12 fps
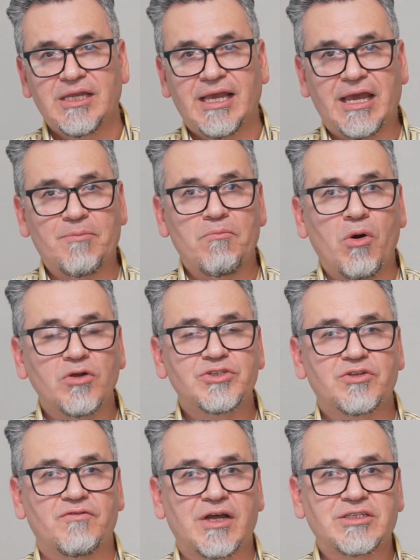And
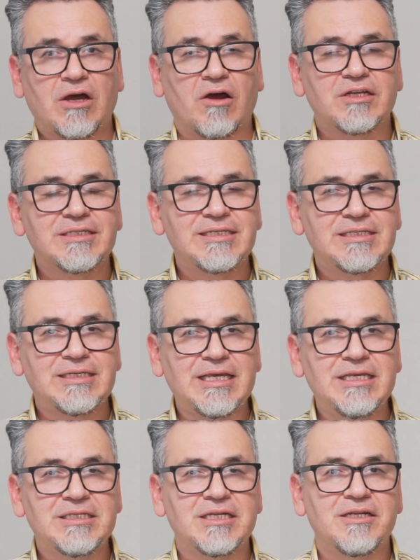most of us are
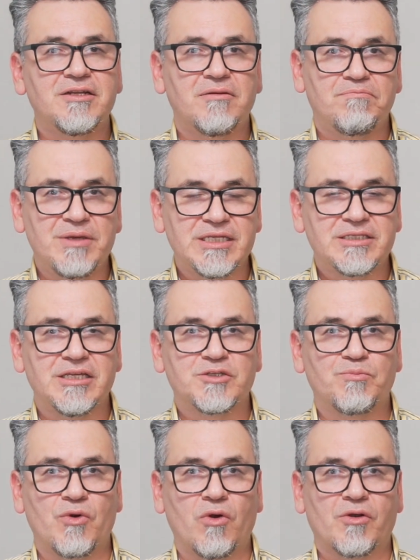seasoned business
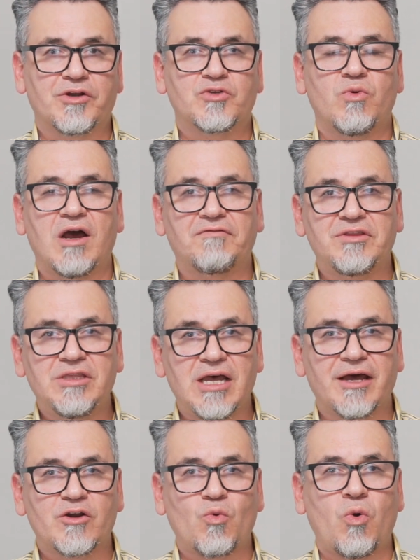brokers who have
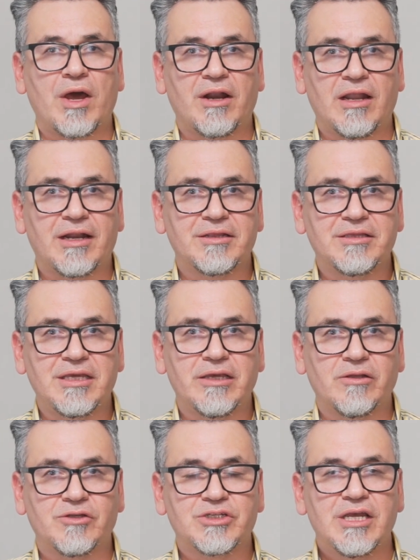done quite a lot of
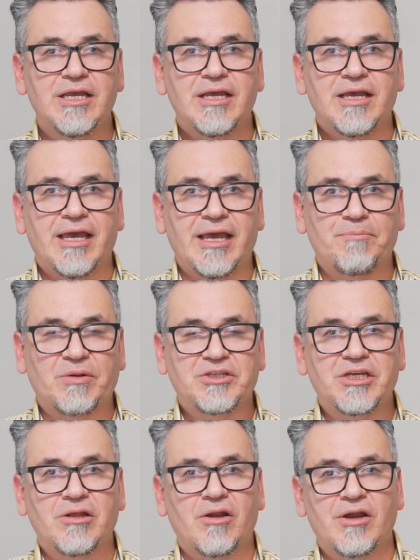deals, and
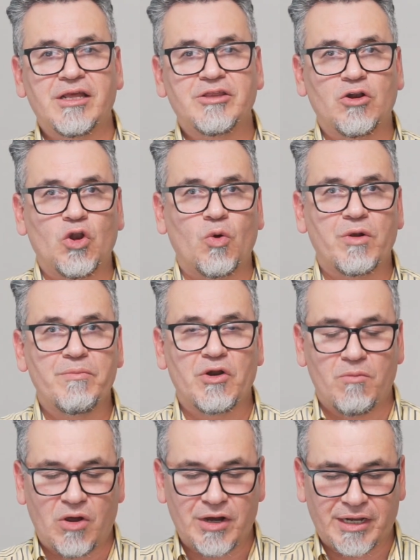particularly in the lower
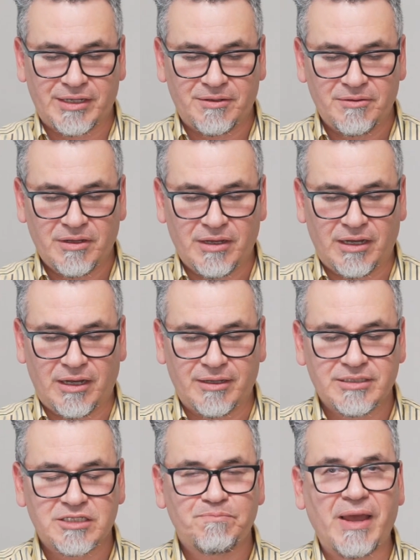middle market
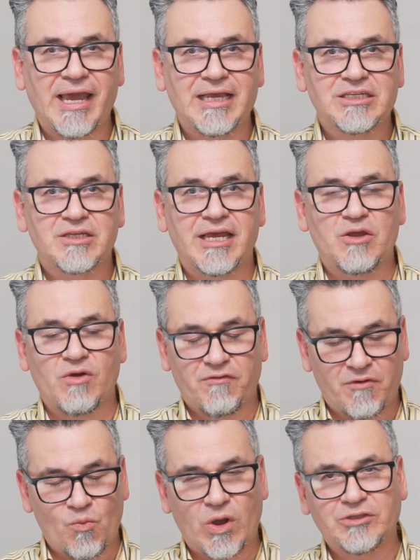space, anywhere
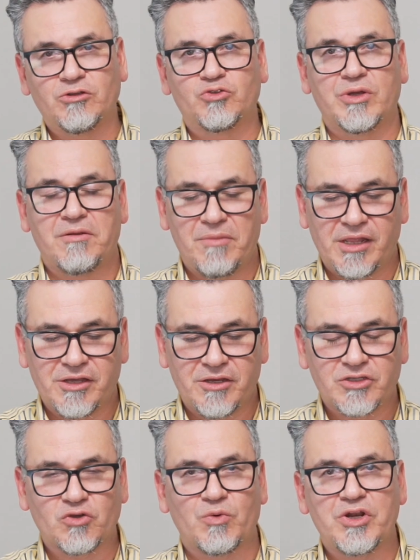from 1 to 20 million.
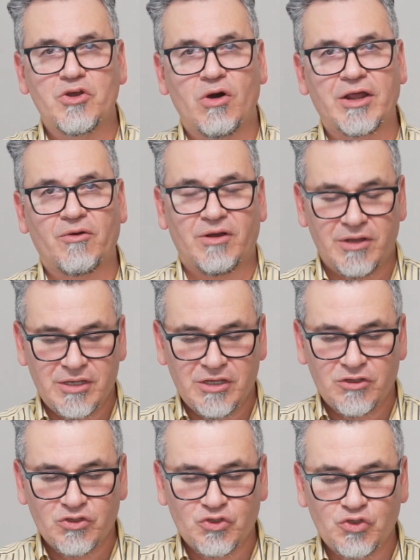So we know how to
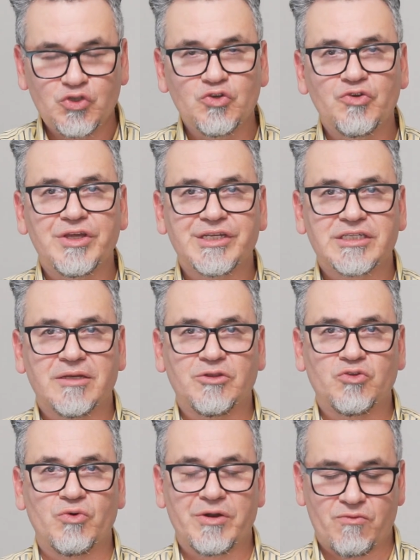do this and
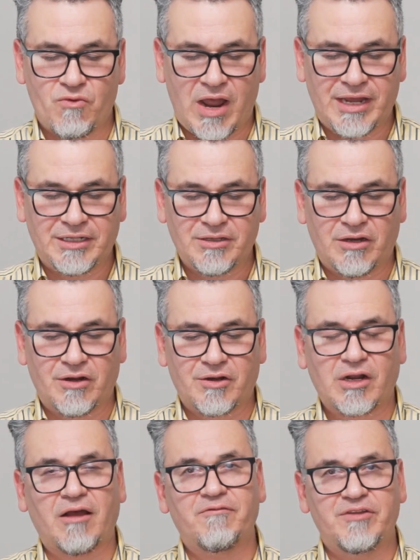do it right. Our
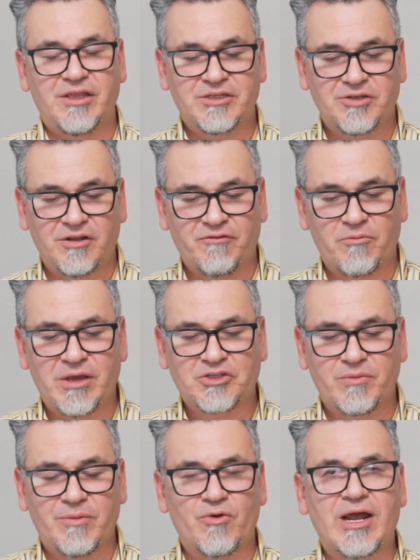confidential
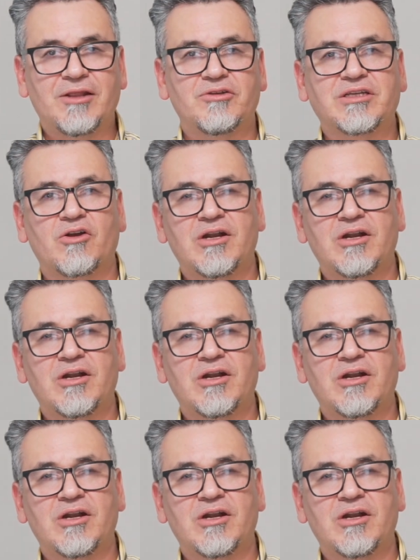information memorandums are